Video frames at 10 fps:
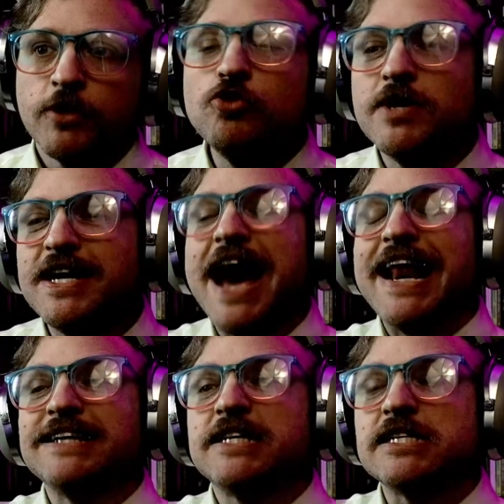You did
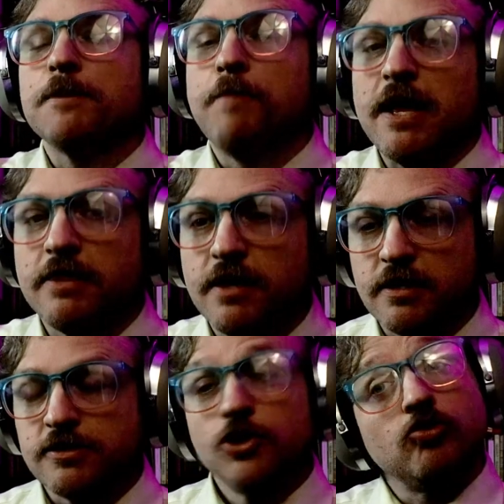not anticipate
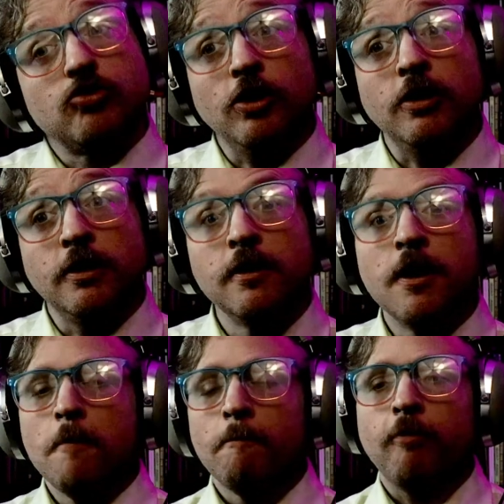this. You could
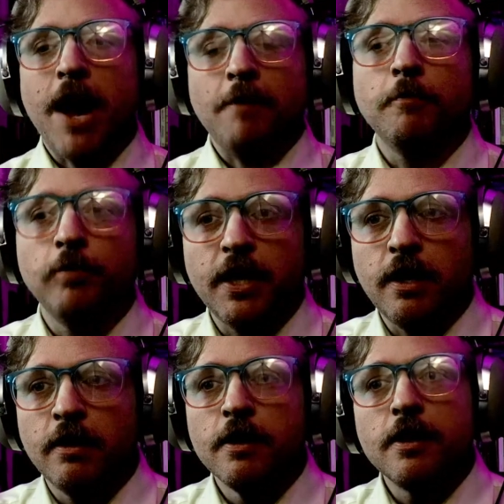
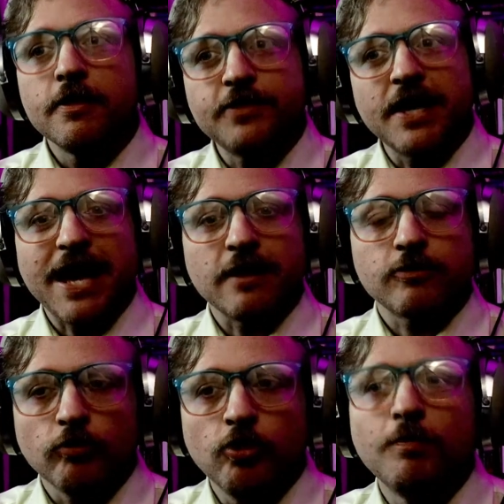probably think
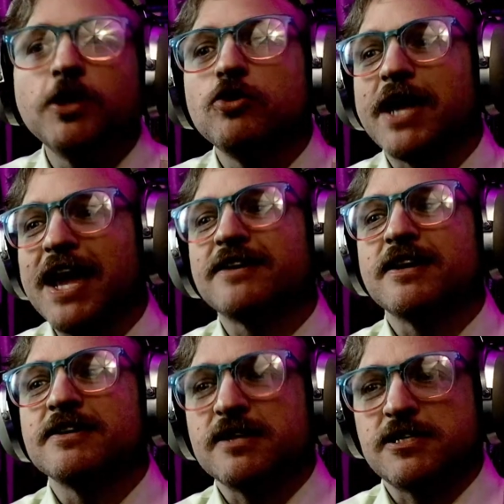that through, but you can't
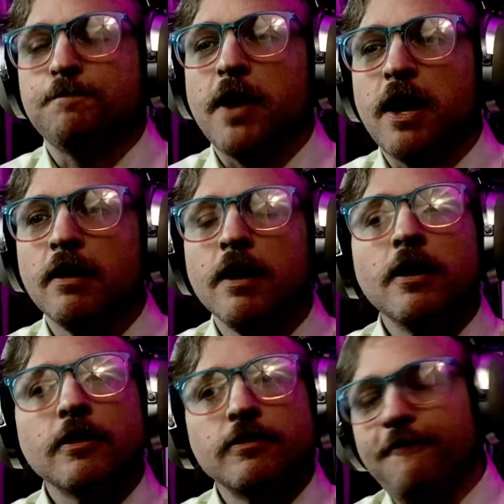anticipate
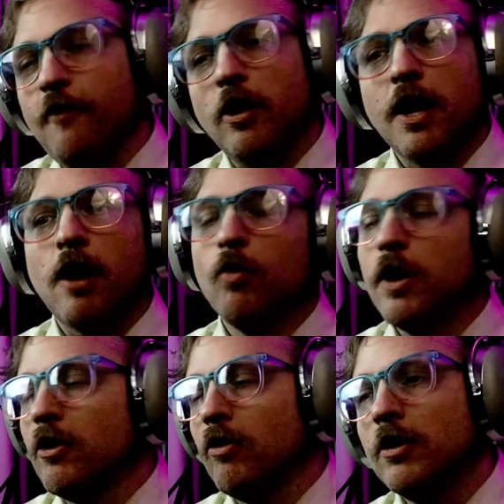the fallout.
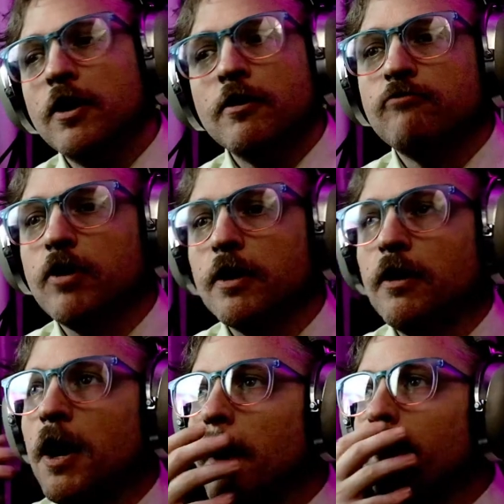You know,
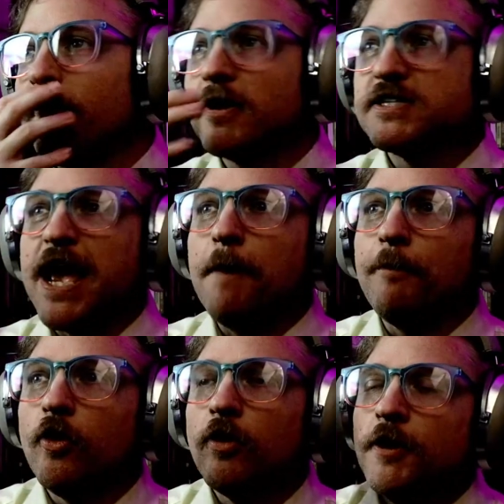uh, for
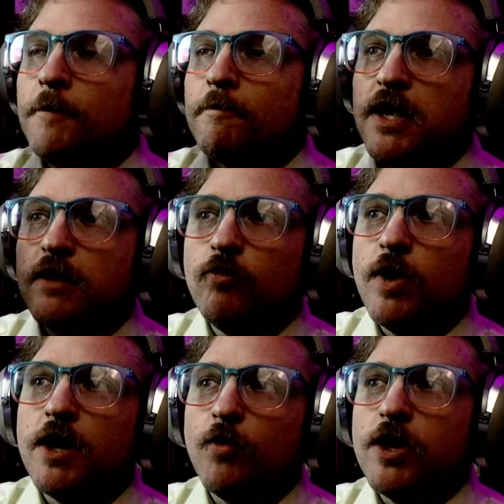example,
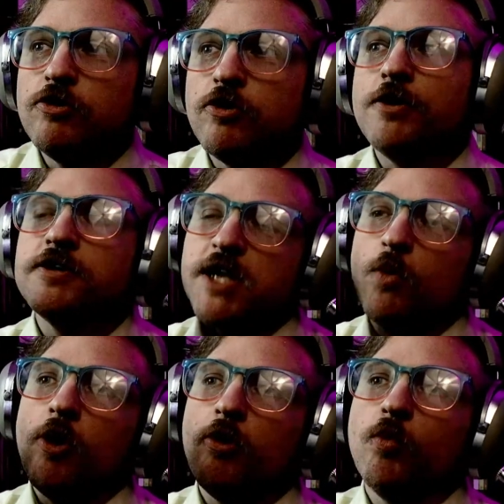when when you go and you
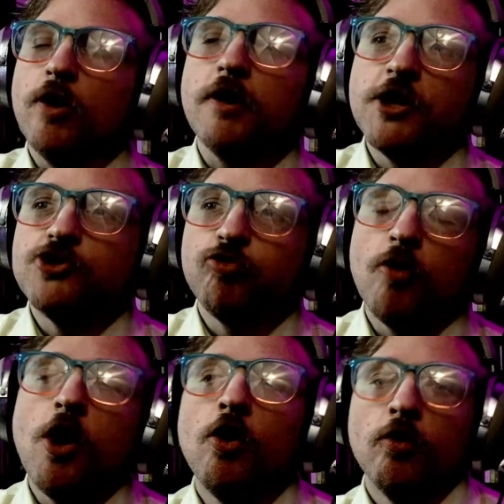say, well, we're going to
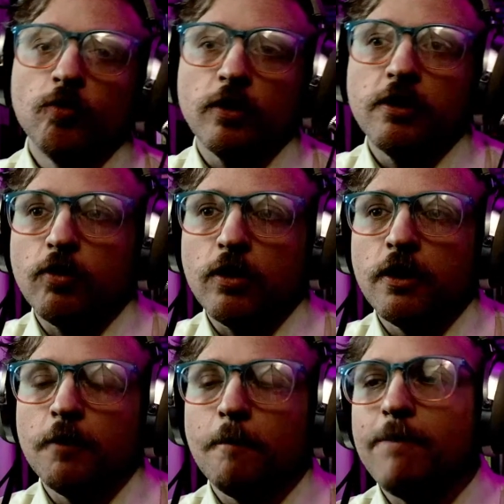drone, we're going to we're
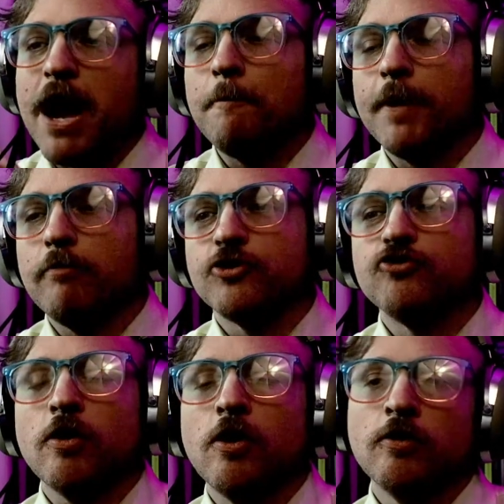going to bomb people with
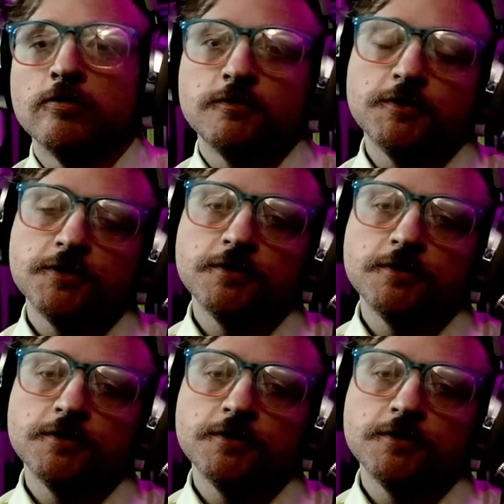drones,